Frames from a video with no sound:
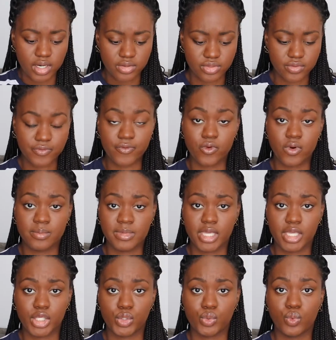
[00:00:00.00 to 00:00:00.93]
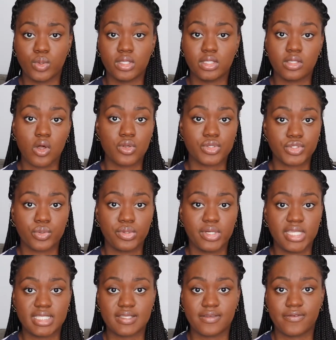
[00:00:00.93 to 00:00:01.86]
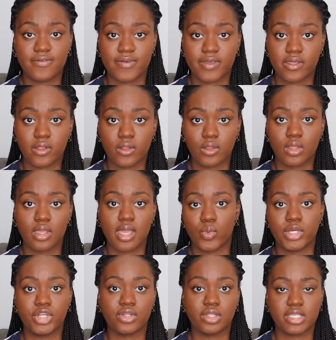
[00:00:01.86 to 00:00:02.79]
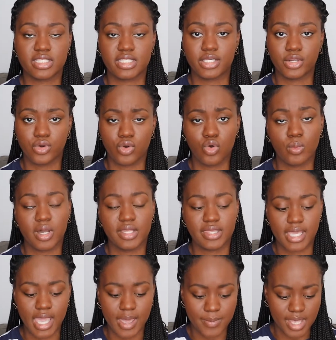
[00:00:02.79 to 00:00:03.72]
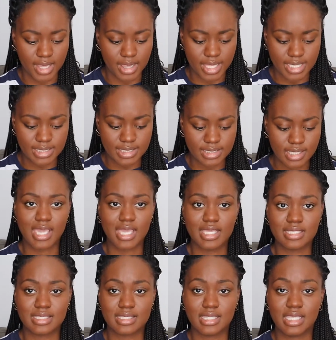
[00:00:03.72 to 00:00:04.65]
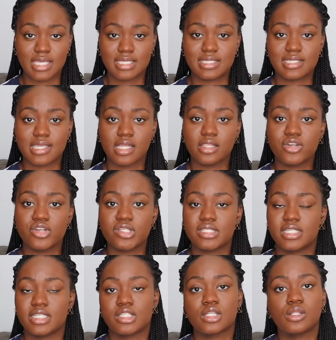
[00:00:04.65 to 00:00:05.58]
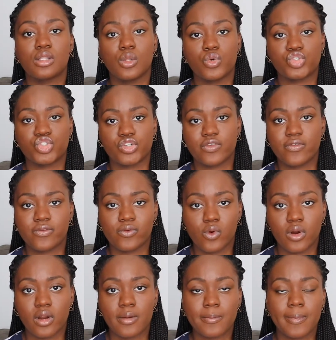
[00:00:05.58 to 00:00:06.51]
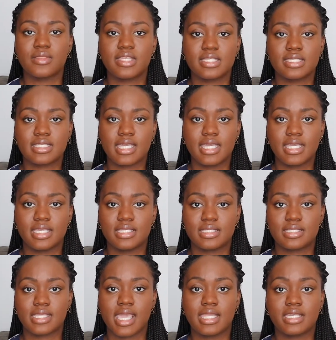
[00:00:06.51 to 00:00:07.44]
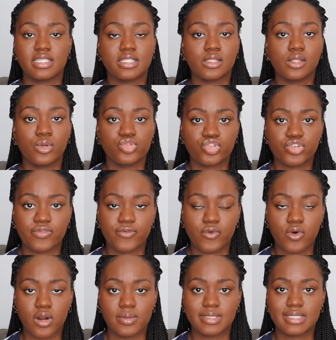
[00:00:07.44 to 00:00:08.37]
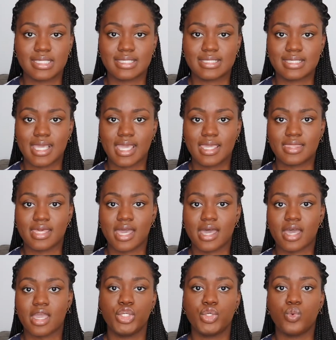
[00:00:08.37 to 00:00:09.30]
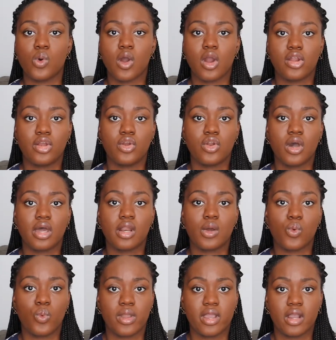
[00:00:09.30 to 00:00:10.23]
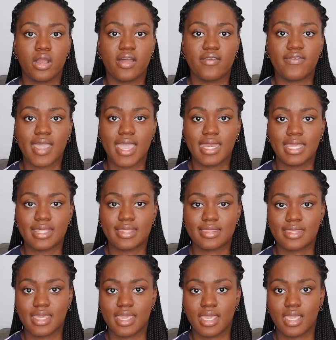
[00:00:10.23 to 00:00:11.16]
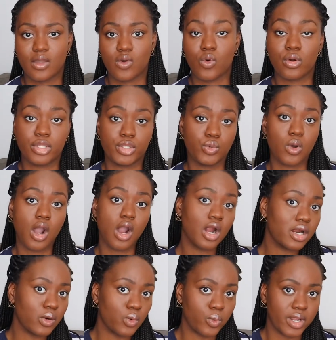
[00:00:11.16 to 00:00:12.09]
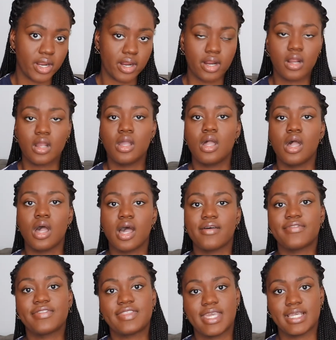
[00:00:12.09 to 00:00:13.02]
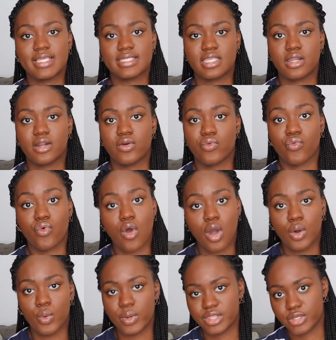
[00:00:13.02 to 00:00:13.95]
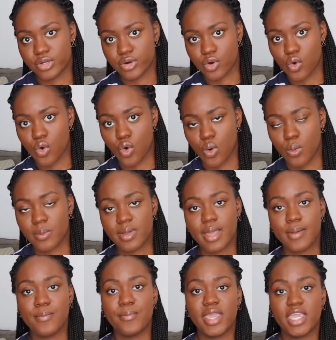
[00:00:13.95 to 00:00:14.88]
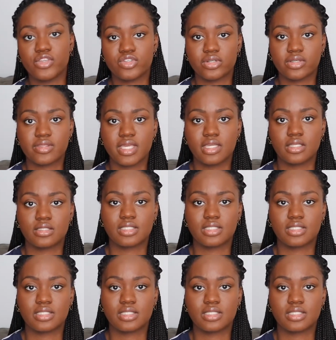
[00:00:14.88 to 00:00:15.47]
other form that you will also need to fill when you're listing your home on the MLS is the seller's disclosure form. This is a disclosure form to say that you are not aware of anything, or you are aware of things that are wrong with your home. Major things